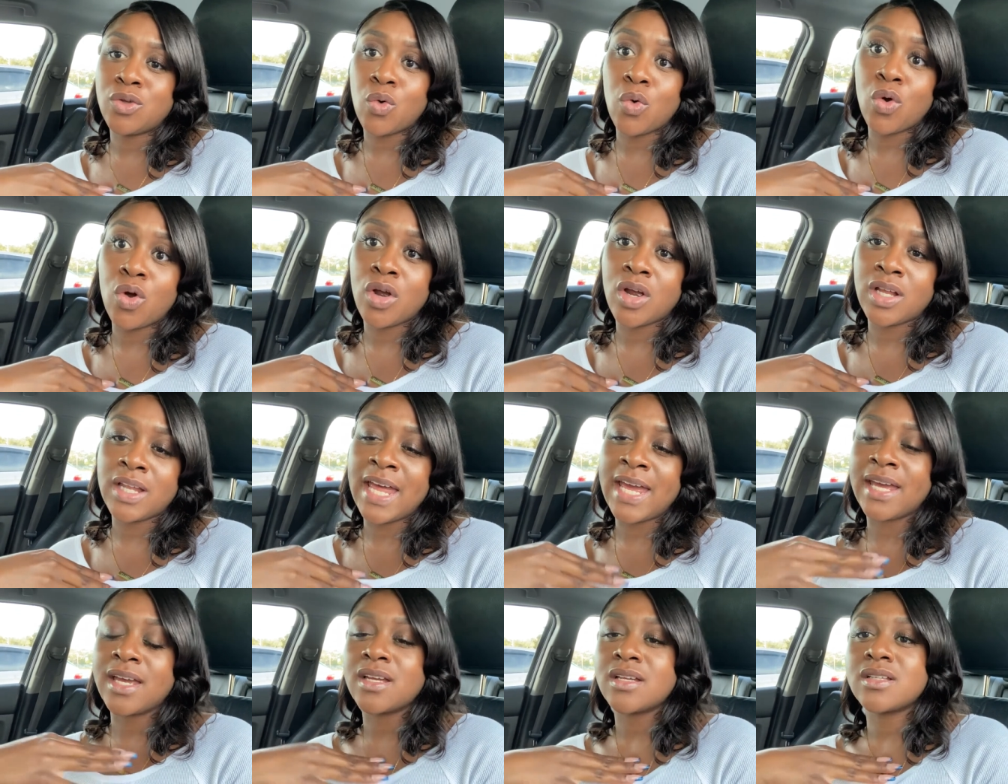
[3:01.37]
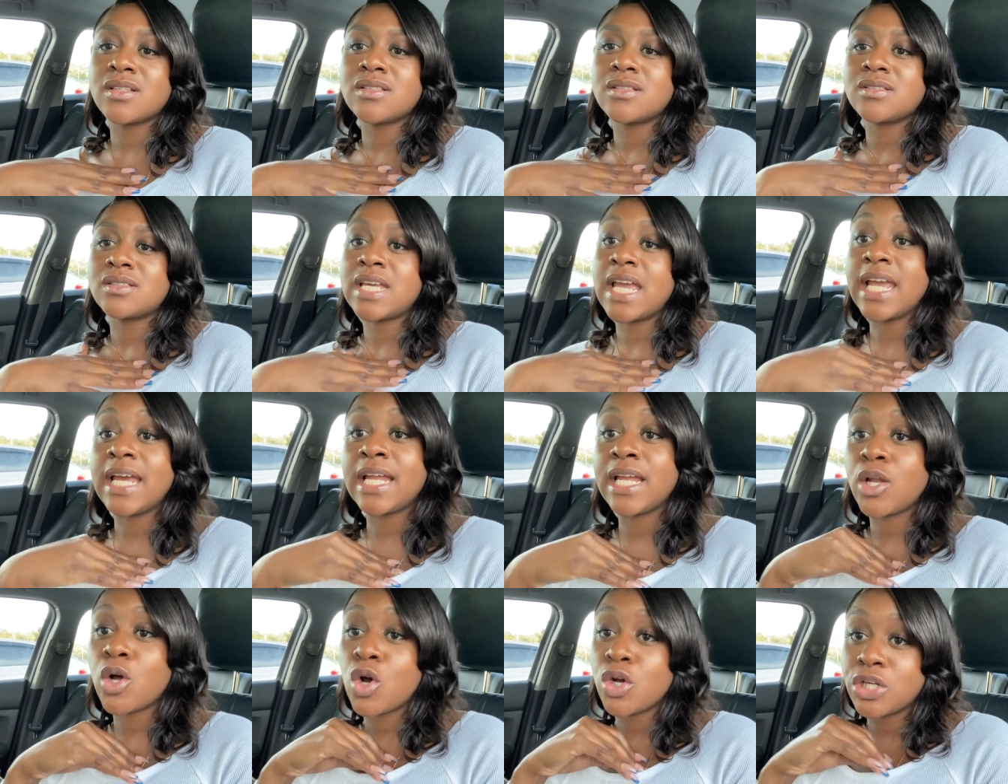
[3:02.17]
your like
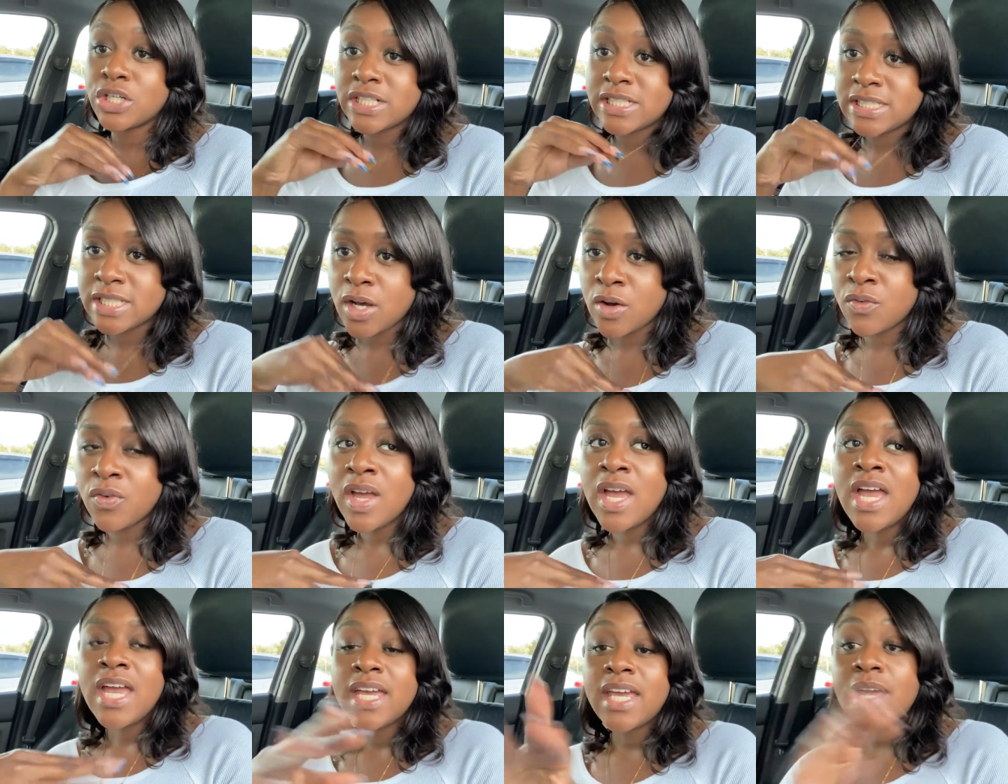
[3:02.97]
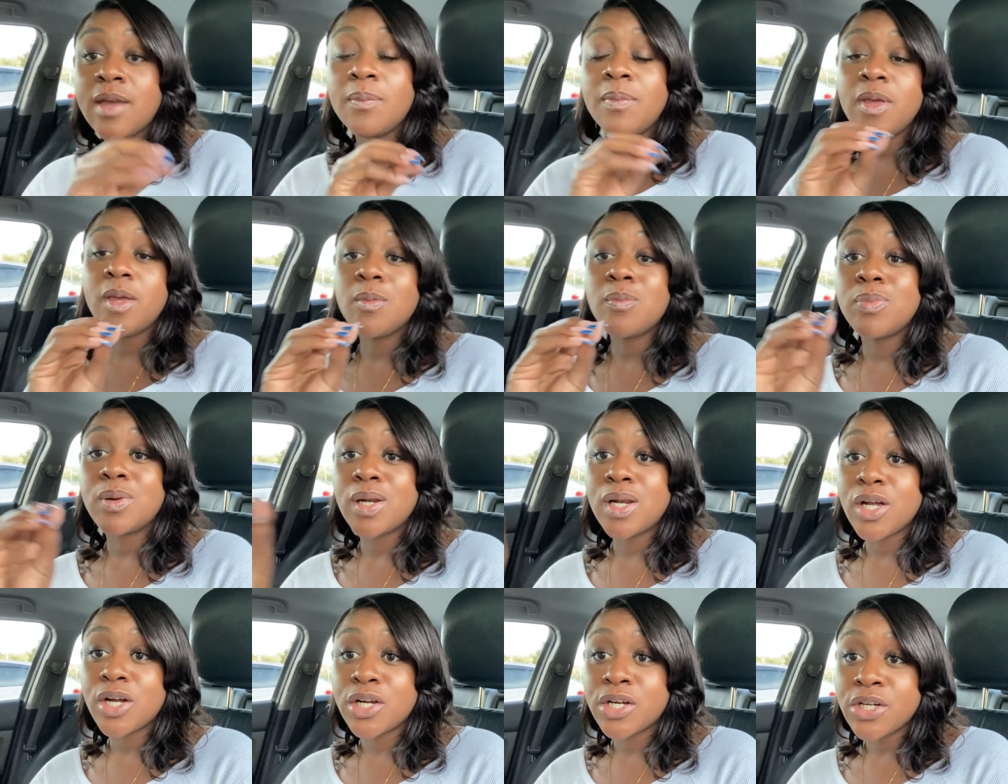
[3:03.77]
taking it on yourself can be
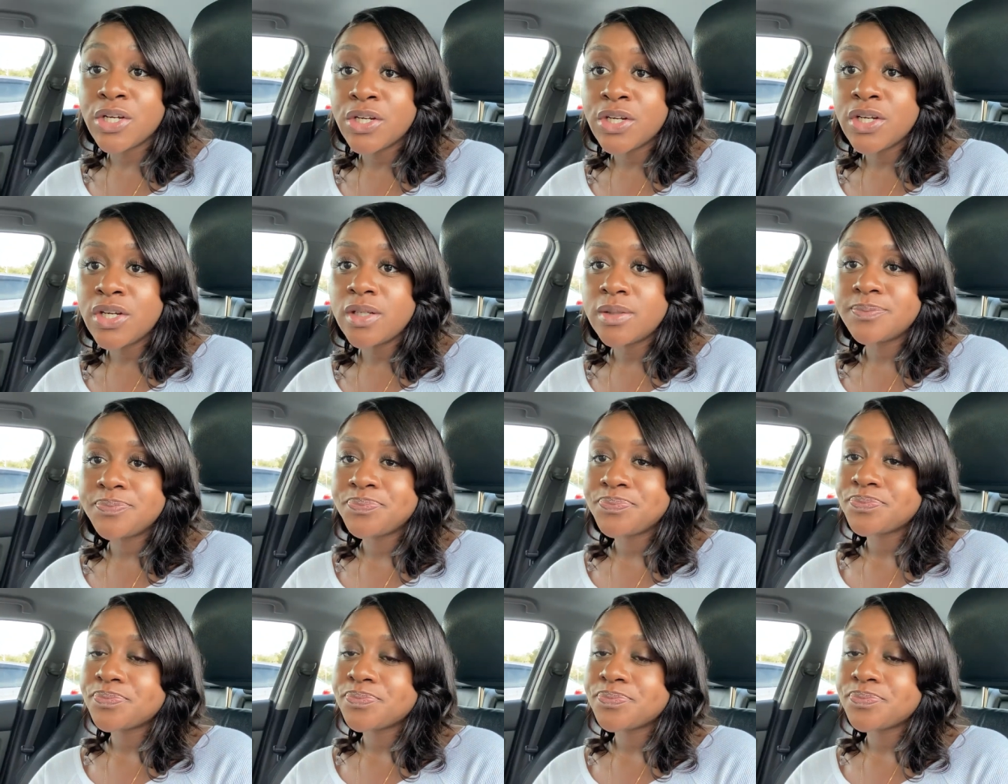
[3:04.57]
blurred